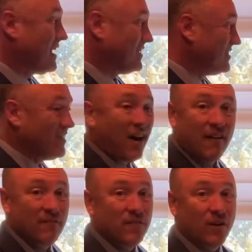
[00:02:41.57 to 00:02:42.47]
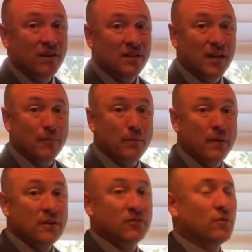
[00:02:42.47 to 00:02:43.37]
is not very deep,
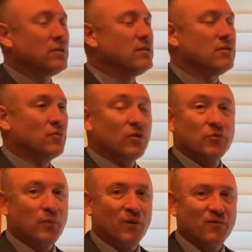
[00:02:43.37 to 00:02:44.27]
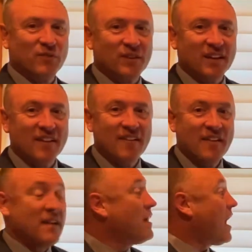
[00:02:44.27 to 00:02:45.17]
so it just works perfectly.
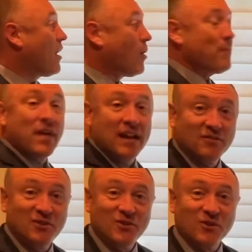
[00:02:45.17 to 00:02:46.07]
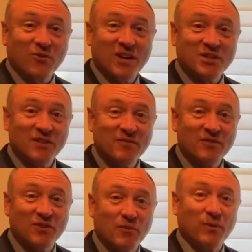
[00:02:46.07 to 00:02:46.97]
I hope that answered your question
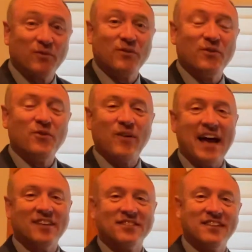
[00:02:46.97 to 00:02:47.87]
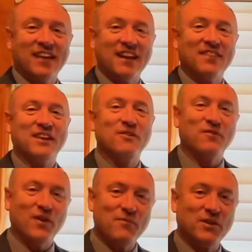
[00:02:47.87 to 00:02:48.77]
to the person who asked, and I thank you
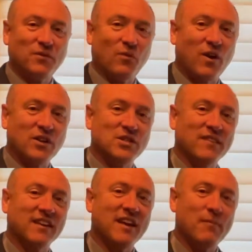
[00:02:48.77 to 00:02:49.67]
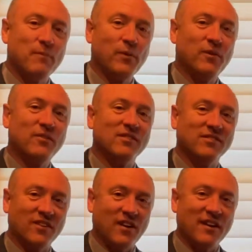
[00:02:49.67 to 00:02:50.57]
very much for watching the Kempler
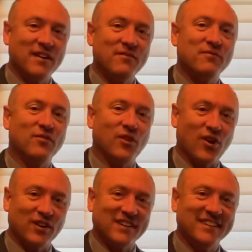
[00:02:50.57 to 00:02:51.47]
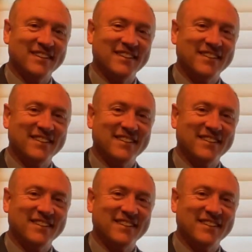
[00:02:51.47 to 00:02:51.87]
Design Vlog.